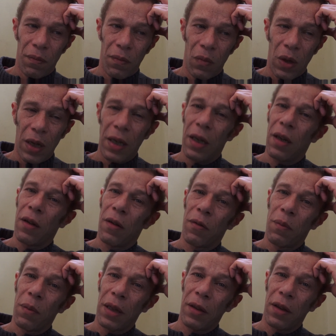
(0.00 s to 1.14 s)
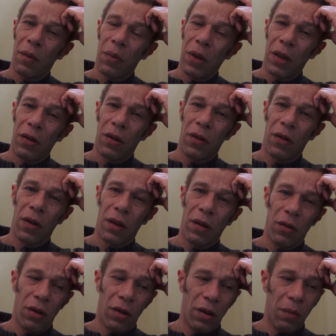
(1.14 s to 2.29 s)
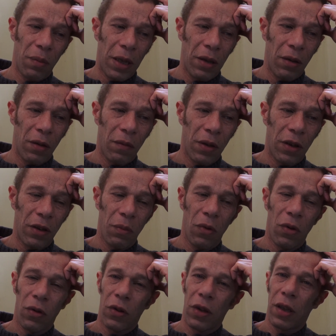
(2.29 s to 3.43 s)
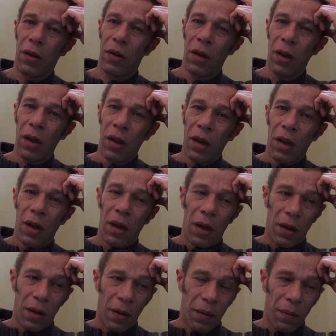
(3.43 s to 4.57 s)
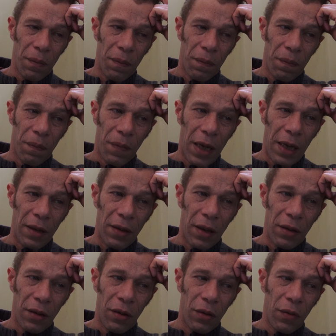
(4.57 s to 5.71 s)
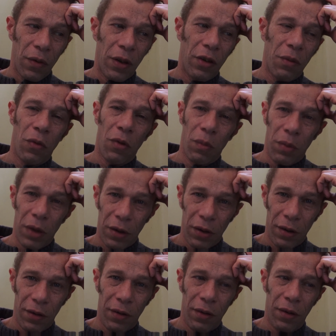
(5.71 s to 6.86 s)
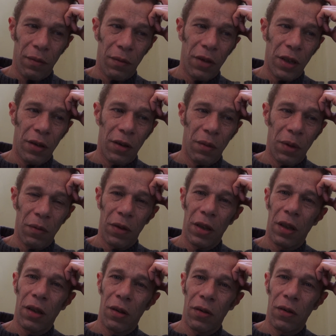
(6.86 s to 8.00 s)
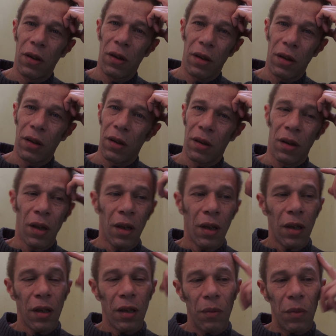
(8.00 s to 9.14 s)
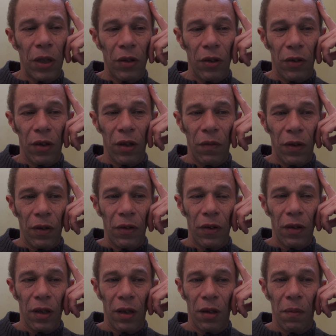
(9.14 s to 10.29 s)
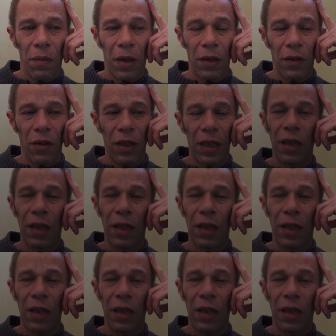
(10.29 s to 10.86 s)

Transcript: way of painting pictures. I usually paint on a very small scale and tend to use very small brushes and tend to be very close to the picture surface. And so the